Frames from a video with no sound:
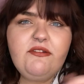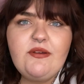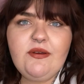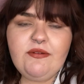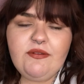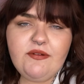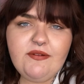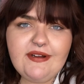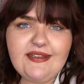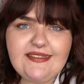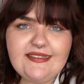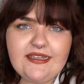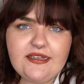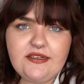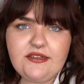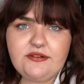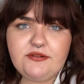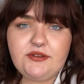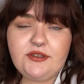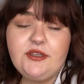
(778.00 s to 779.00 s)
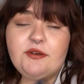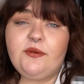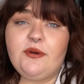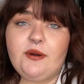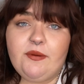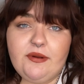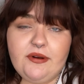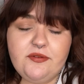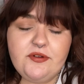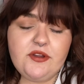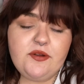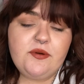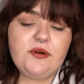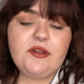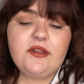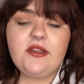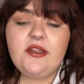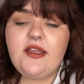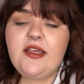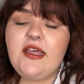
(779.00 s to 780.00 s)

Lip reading: you have the right skin tone, you can wear whatever you want.